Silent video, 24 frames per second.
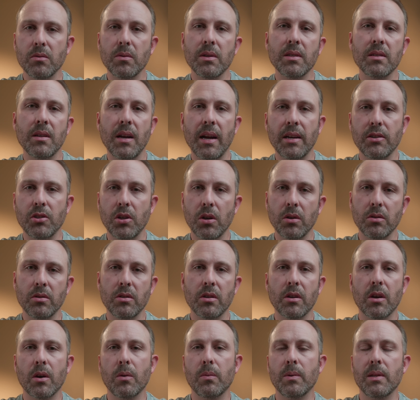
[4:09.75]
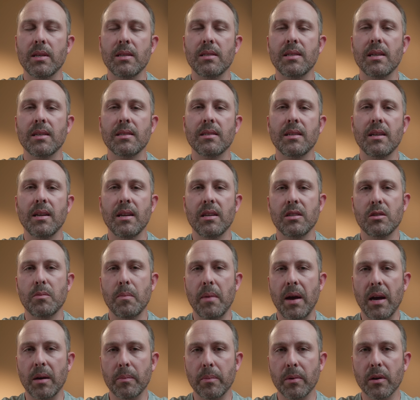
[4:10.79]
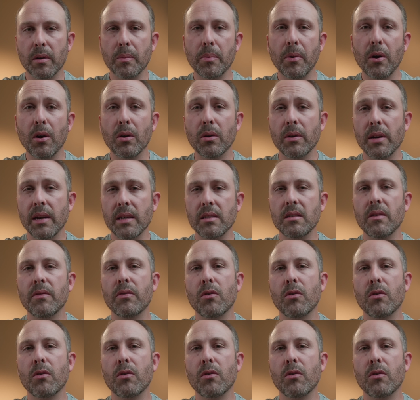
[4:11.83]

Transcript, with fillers: reason I chose to go with the sixteen inch MacBook Pro is,